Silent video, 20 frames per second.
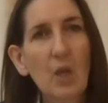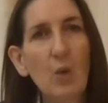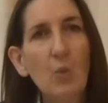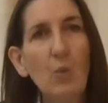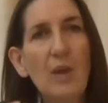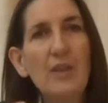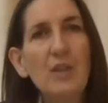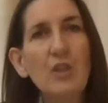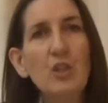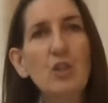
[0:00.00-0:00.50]

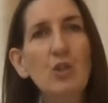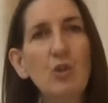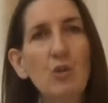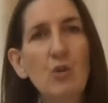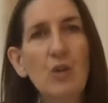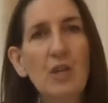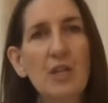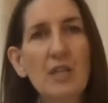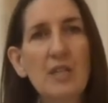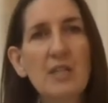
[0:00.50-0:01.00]
When the
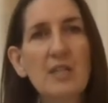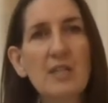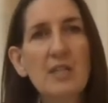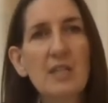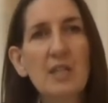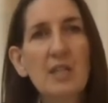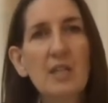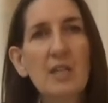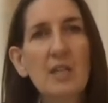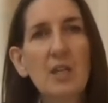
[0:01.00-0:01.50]
choice
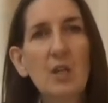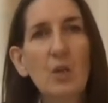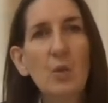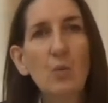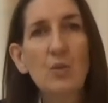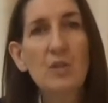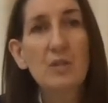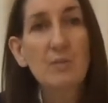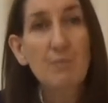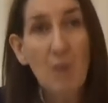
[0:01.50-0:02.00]

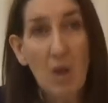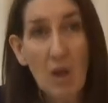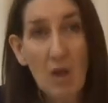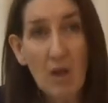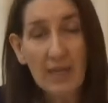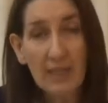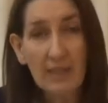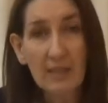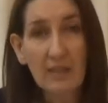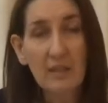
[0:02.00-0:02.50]
was
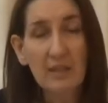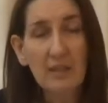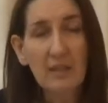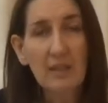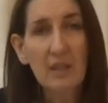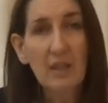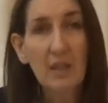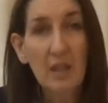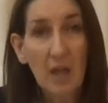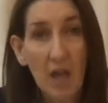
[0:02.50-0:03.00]
mine,
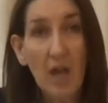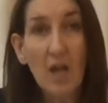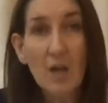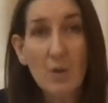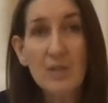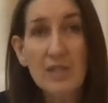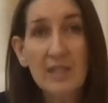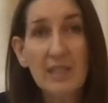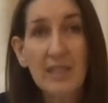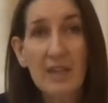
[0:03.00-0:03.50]
I
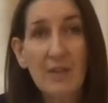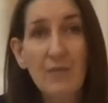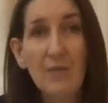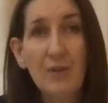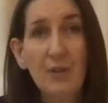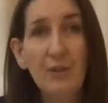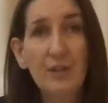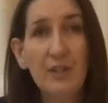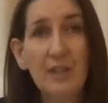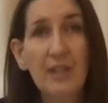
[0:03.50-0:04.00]
was
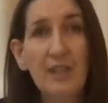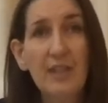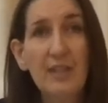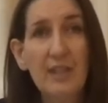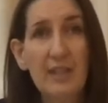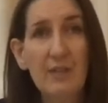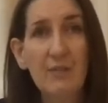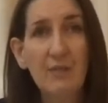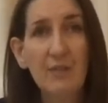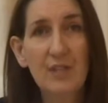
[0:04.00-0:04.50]
given
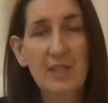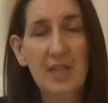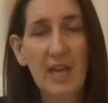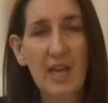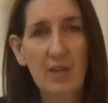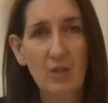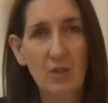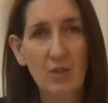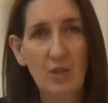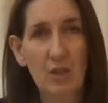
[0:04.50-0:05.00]
the
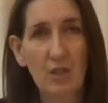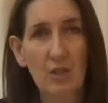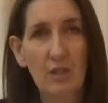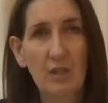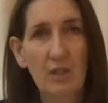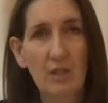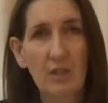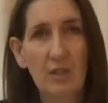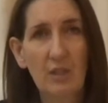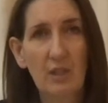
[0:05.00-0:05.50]
invitation,
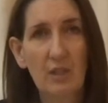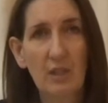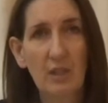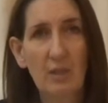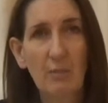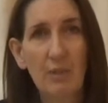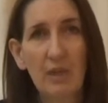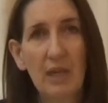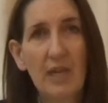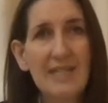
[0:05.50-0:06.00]

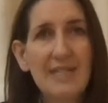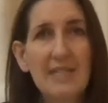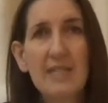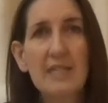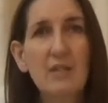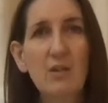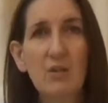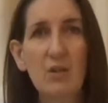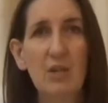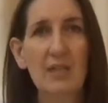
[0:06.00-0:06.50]
but I did
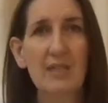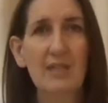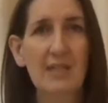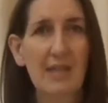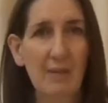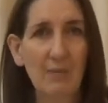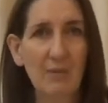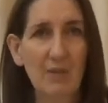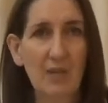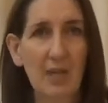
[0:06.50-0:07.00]
not
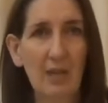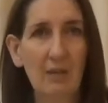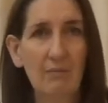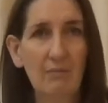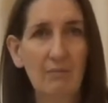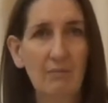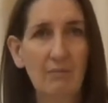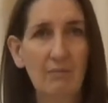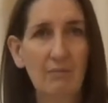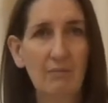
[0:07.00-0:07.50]
accept it.
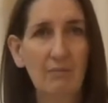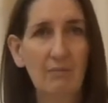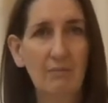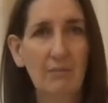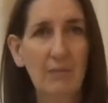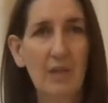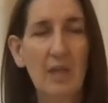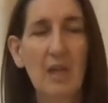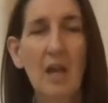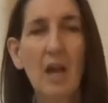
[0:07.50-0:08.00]

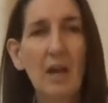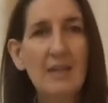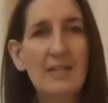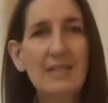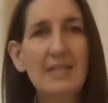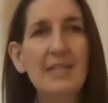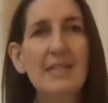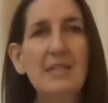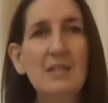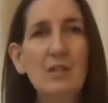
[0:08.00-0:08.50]
I
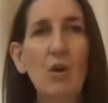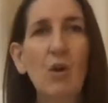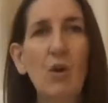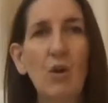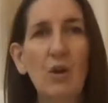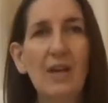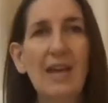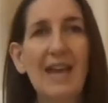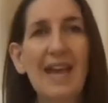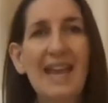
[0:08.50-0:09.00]
did
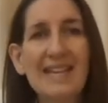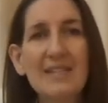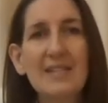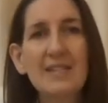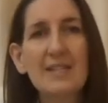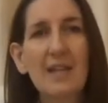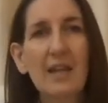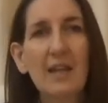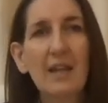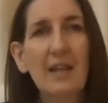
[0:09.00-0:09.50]
not
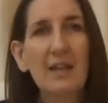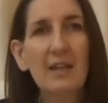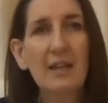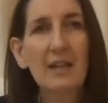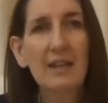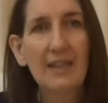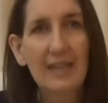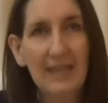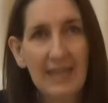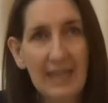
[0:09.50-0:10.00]
enter
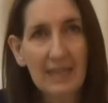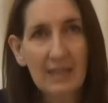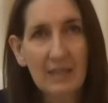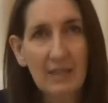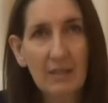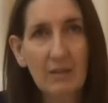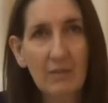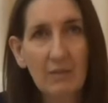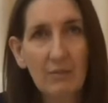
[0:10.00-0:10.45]
in.